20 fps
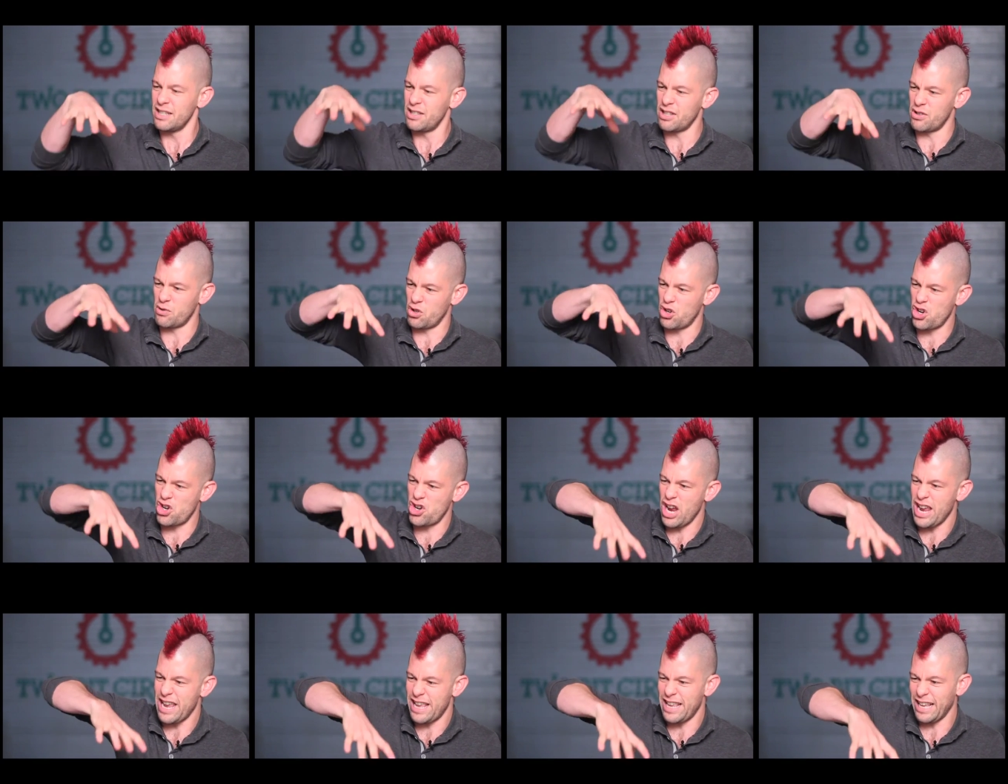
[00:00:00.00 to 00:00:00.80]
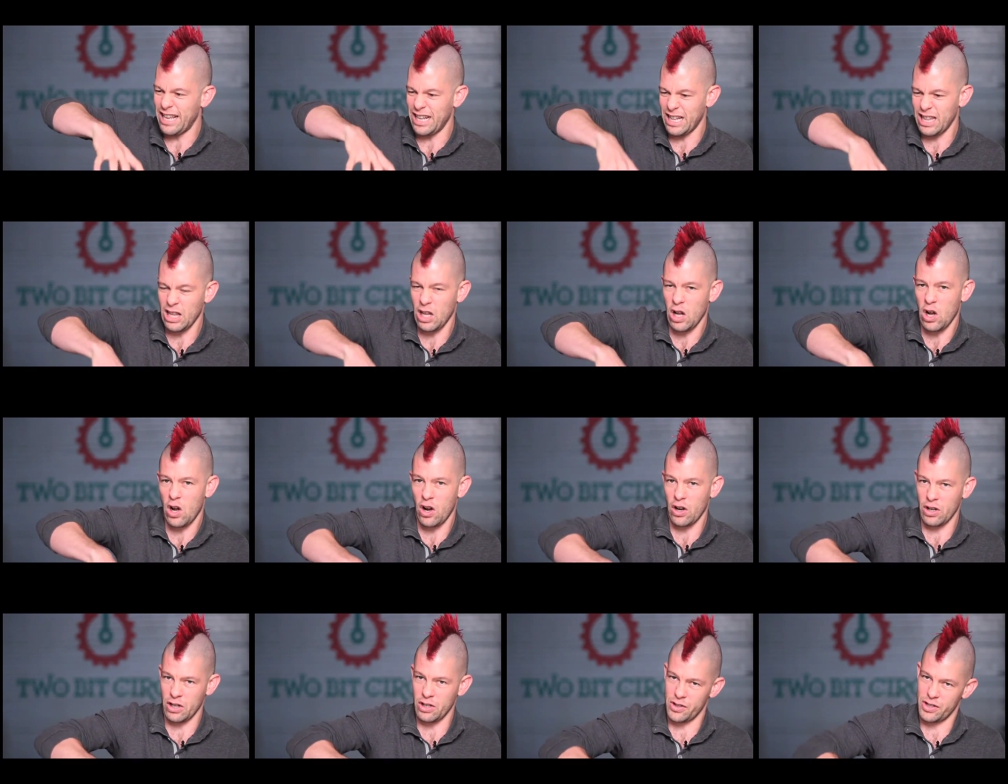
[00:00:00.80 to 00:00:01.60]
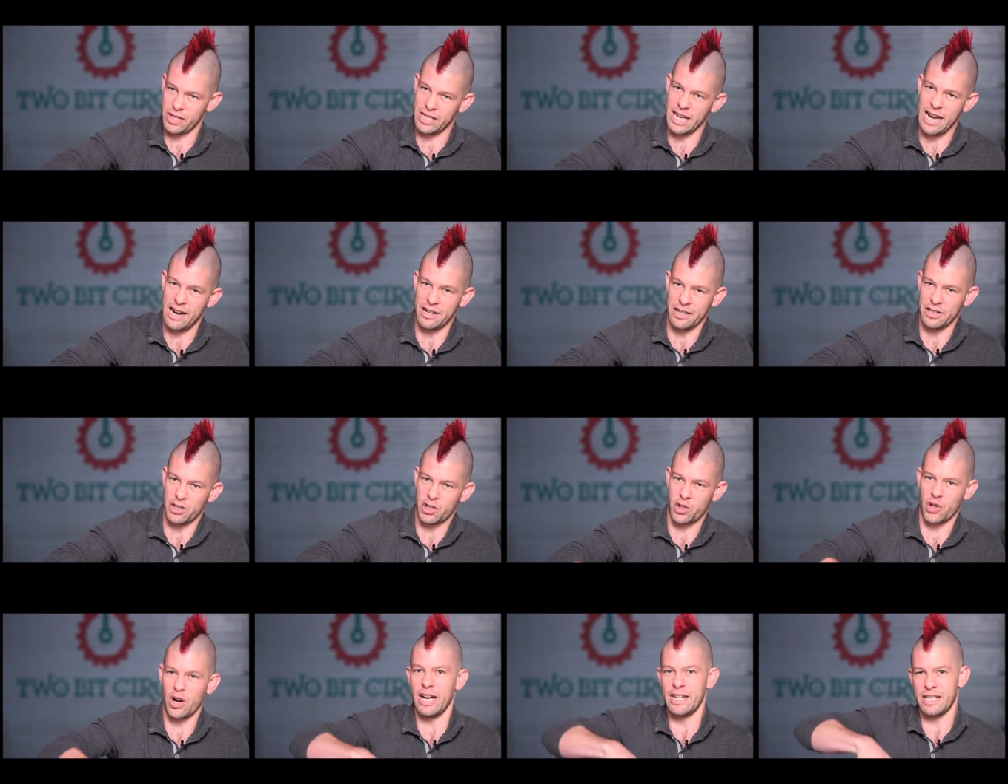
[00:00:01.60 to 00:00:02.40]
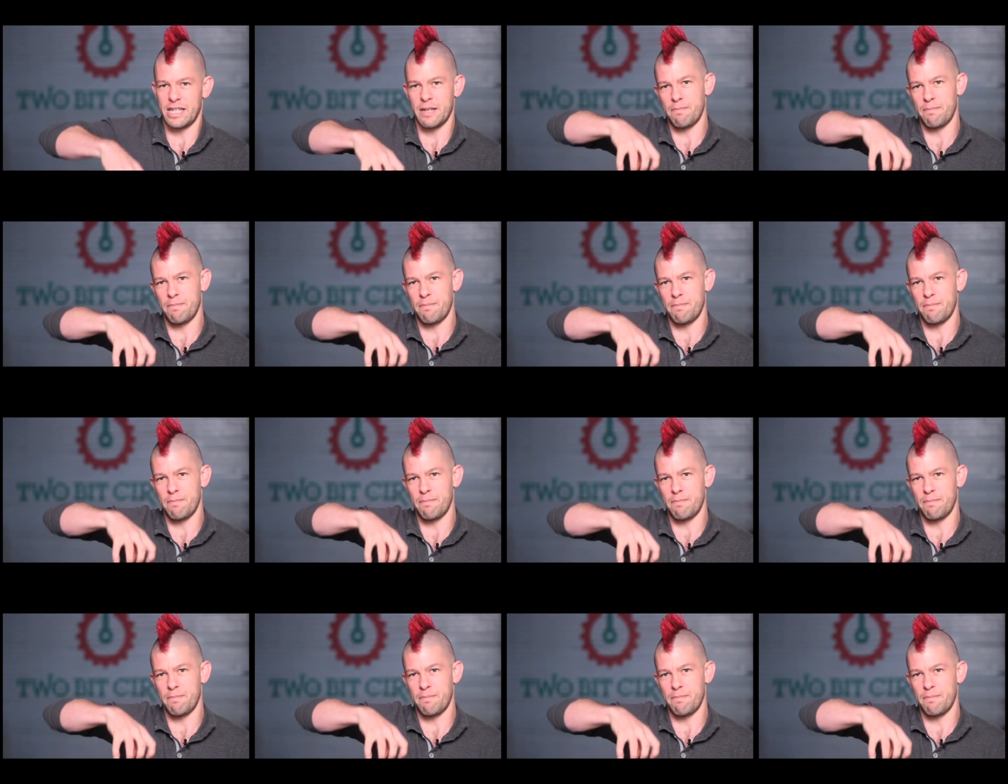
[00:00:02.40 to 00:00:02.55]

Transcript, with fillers: this shaky claw goes down and tries